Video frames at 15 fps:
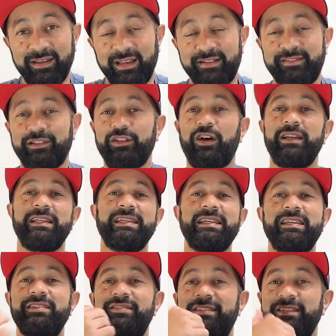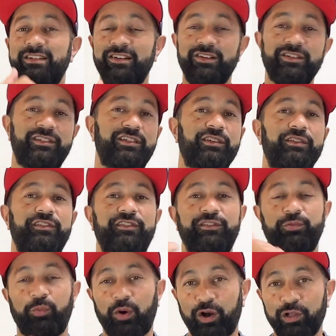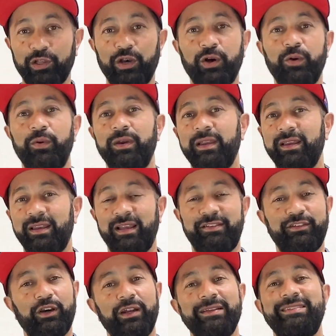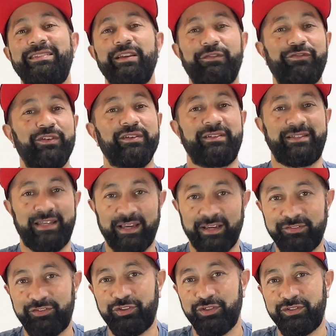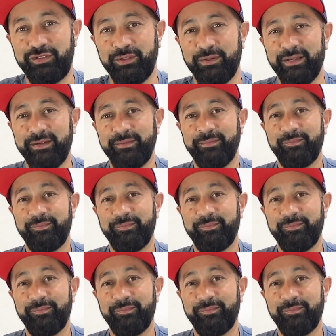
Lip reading: It's a lot easier to swallow. It's got a different texture to it.